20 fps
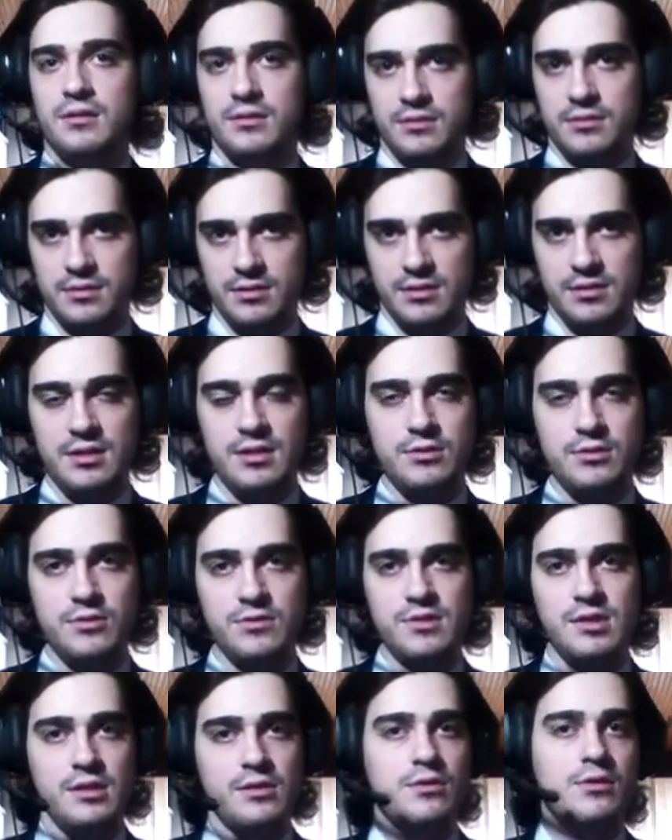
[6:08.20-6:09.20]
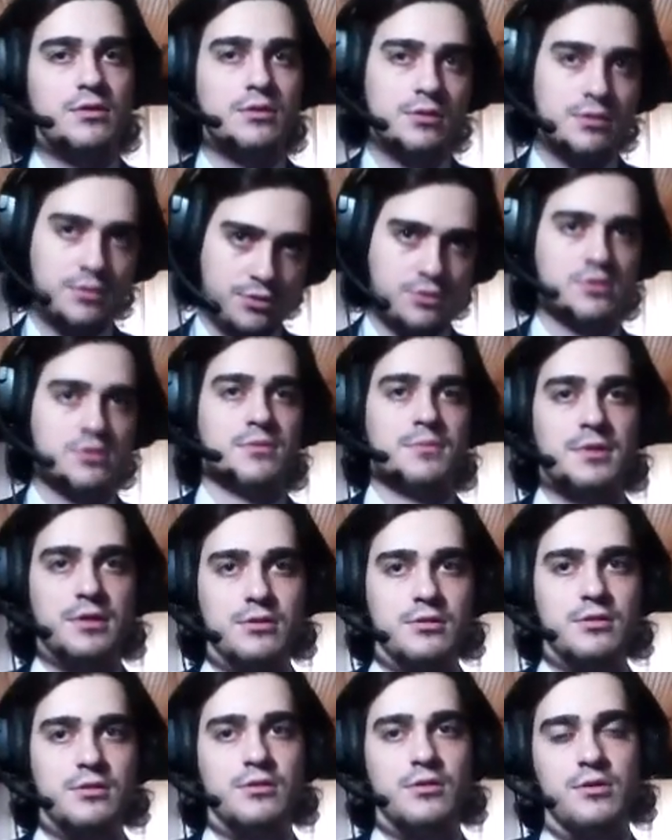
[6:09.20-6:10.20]
C2C, or customer
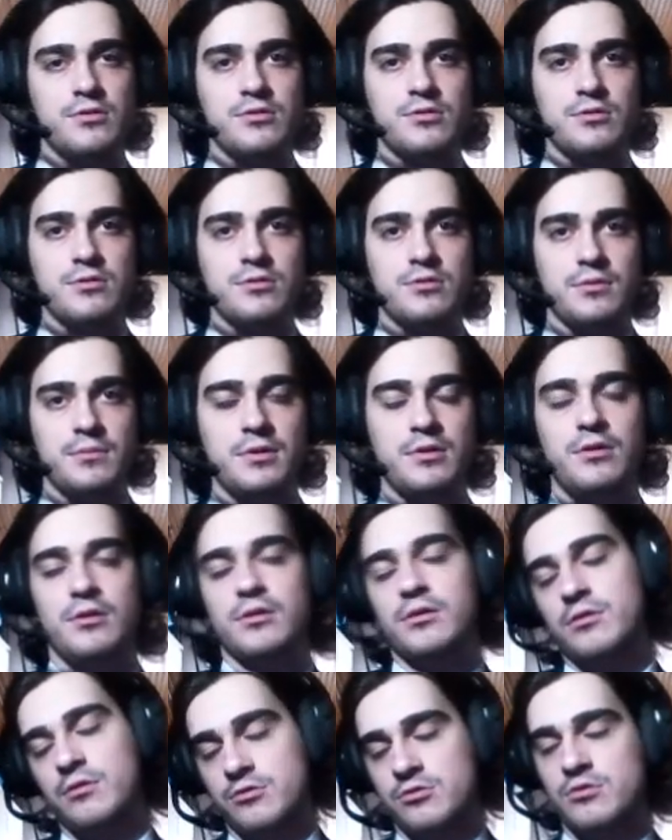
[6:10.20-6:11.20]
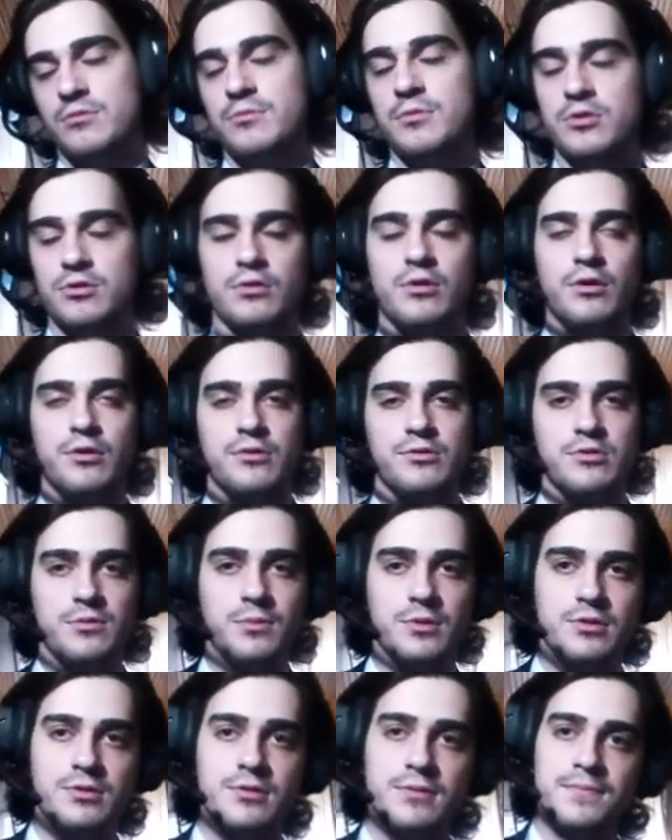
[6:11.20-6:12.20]
to customer or consumer to
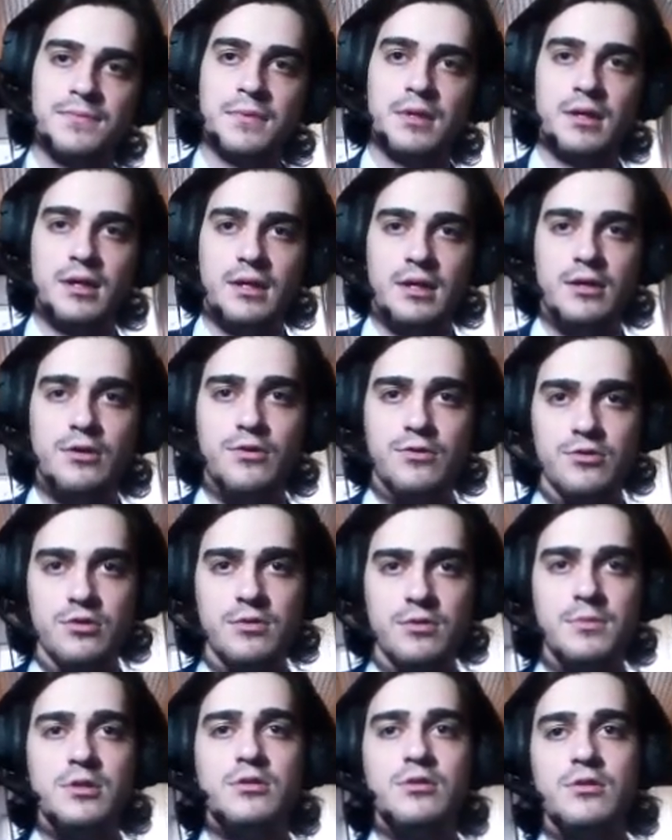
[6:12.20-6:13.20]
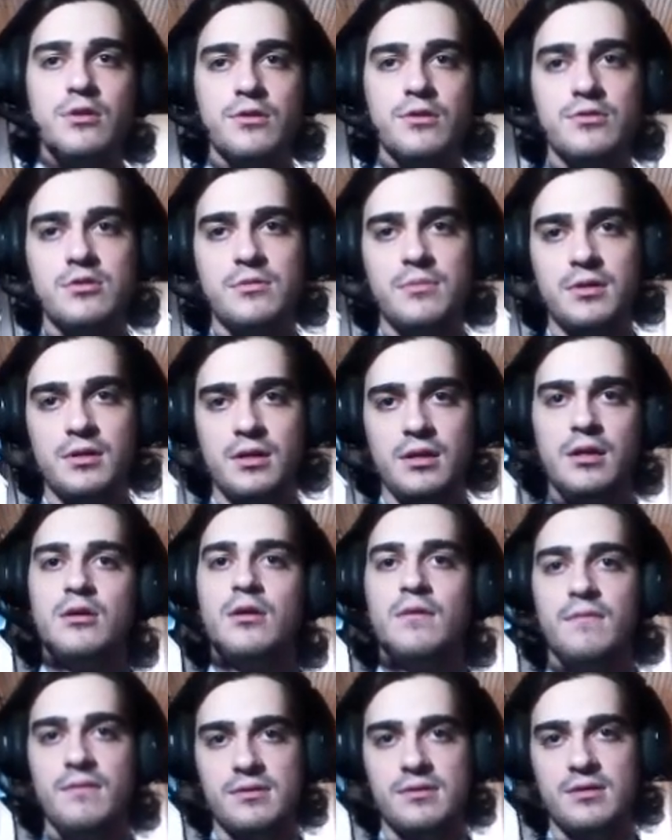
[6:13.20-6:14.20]
consumer. In a consumer to consumer
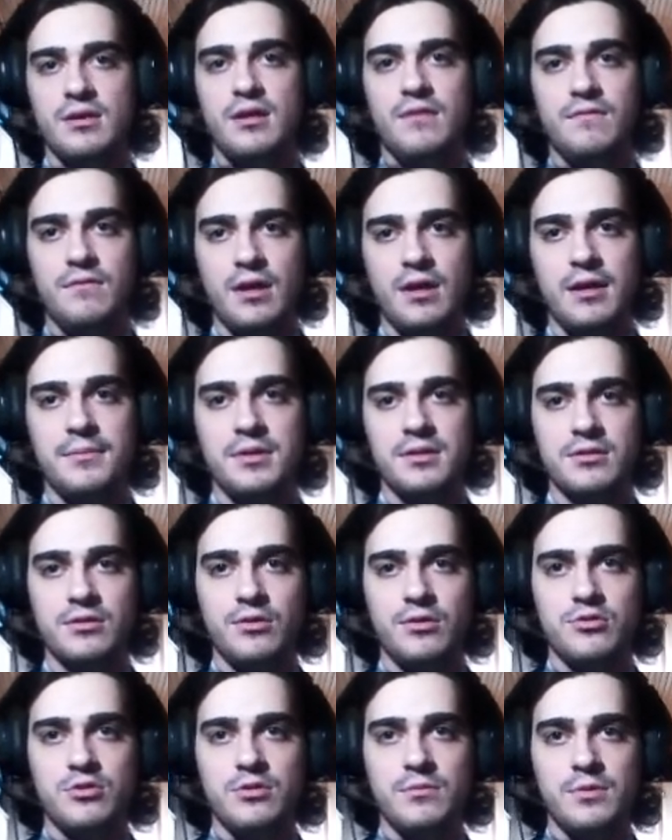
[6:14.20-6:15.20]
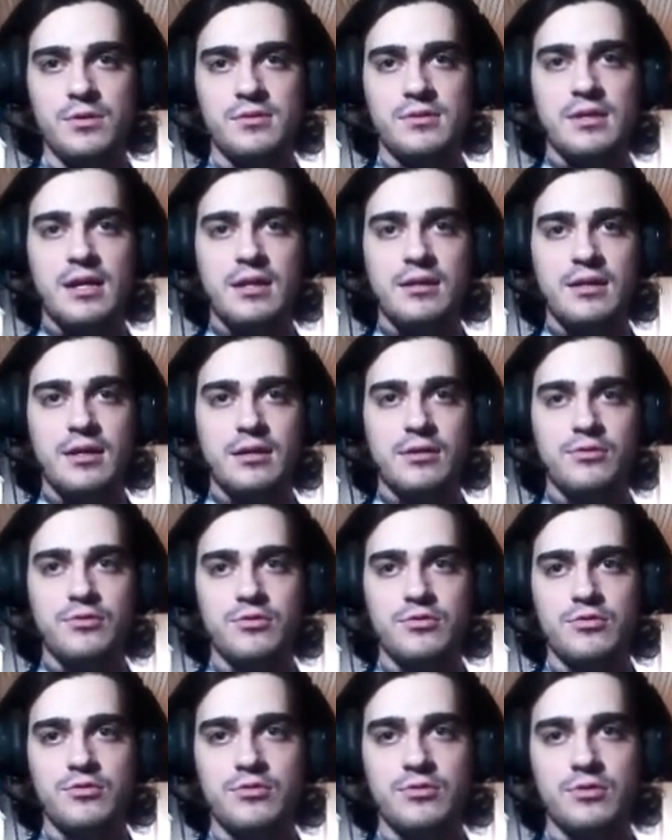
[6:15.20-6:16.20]
e-commerce environment, consumers sell their
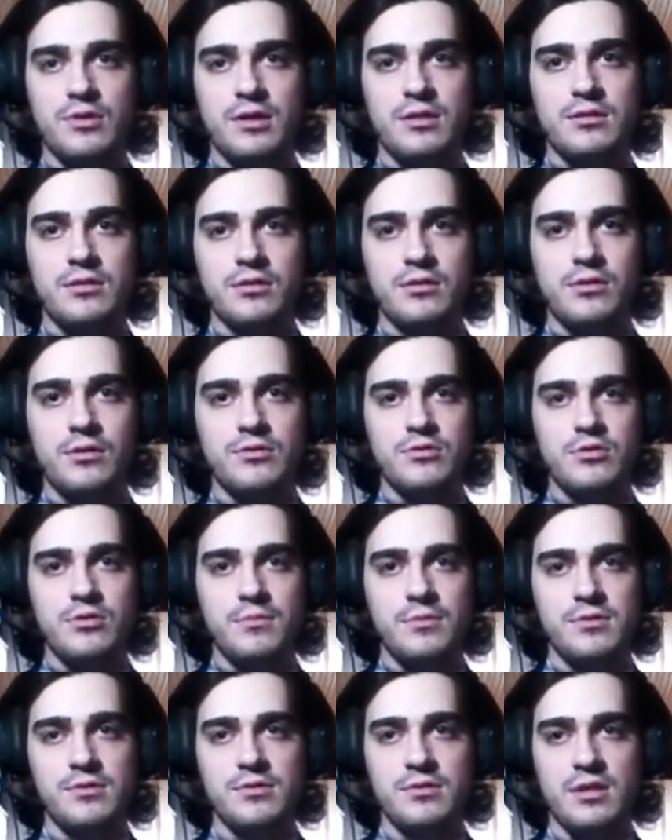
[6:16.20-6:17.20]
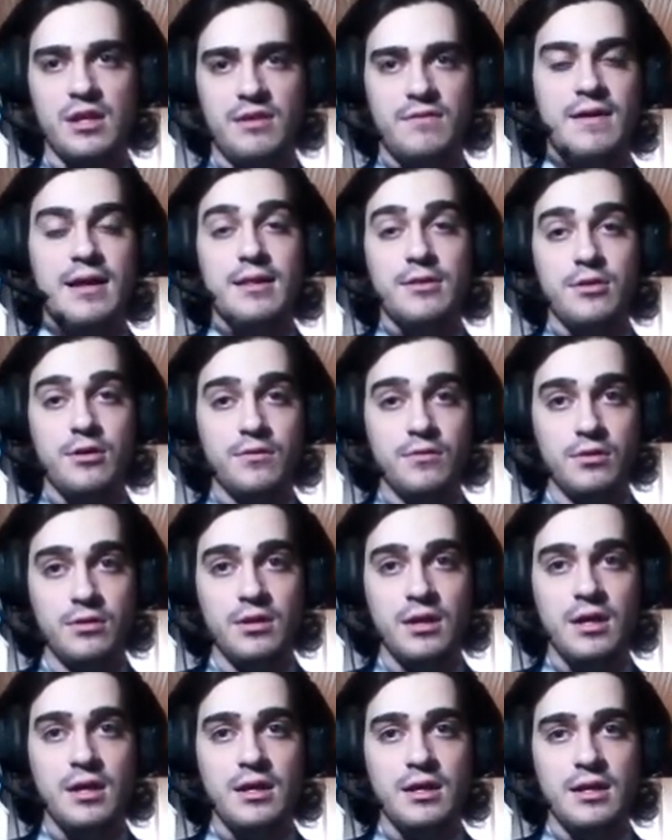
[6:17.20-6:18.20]
goods to other consumers. A well-known
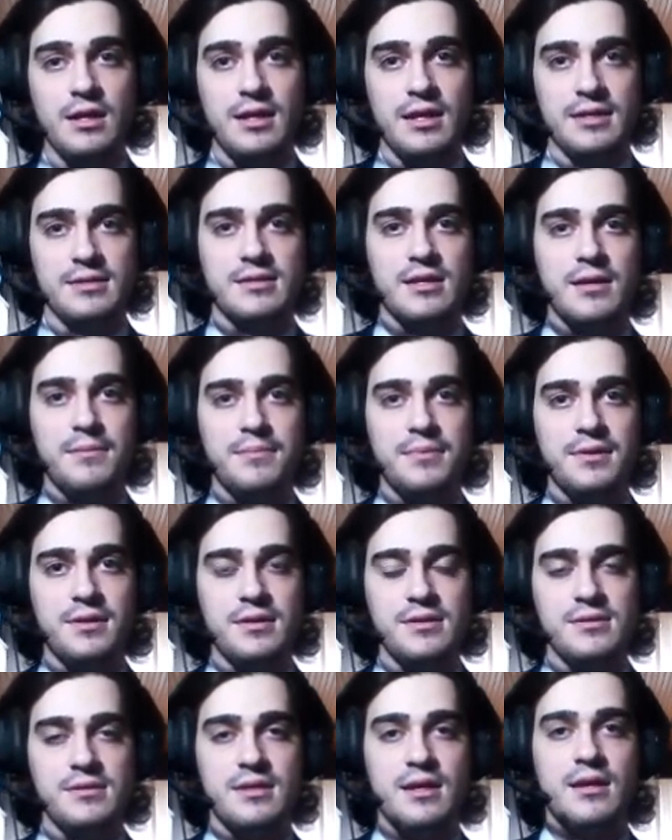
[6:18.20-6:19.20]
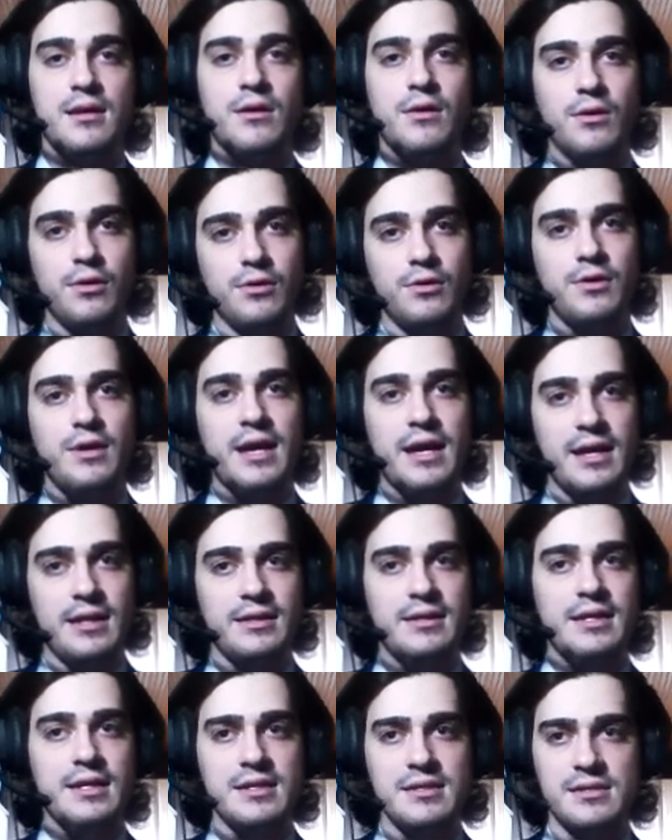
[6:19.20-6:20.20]
example is
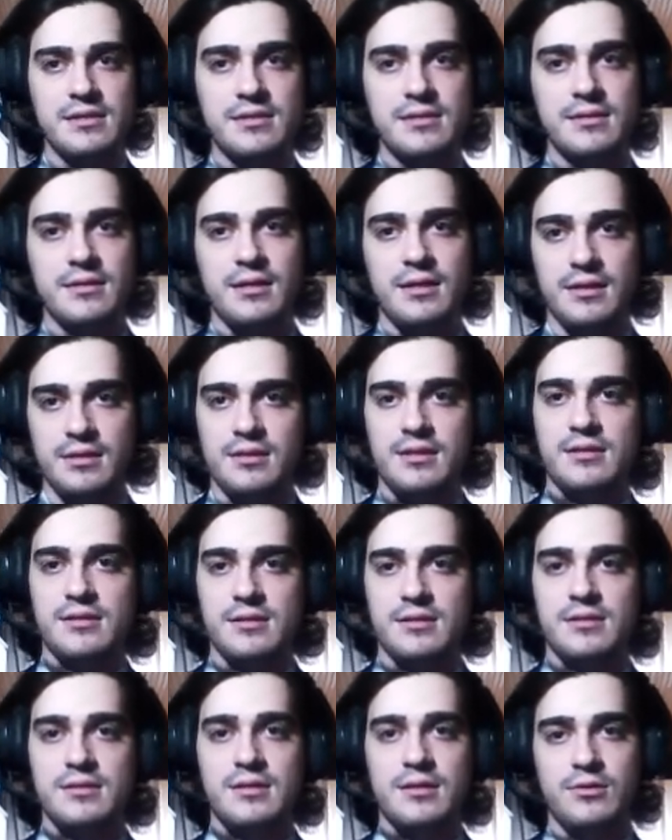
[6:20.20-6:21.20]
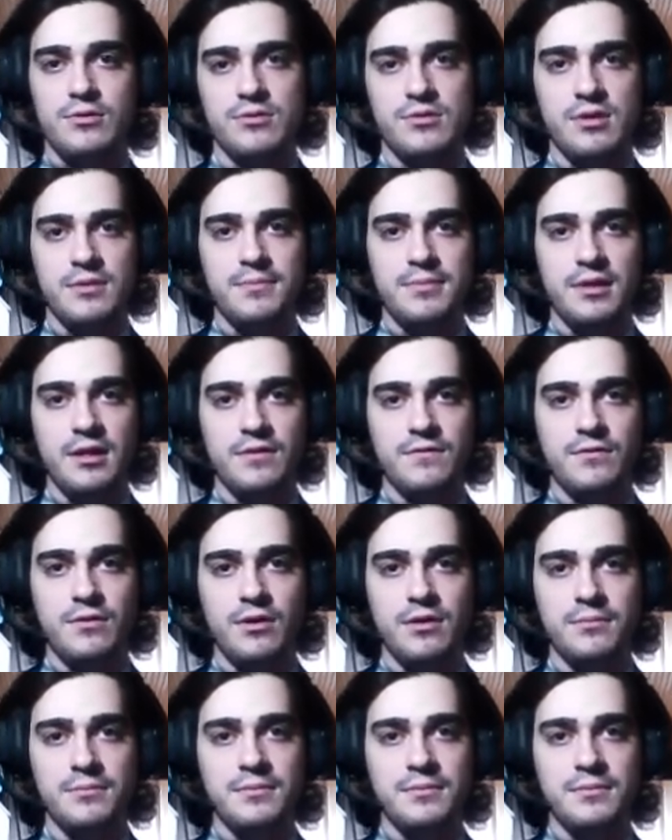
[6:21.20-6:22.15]
OLX. In this C2C platform,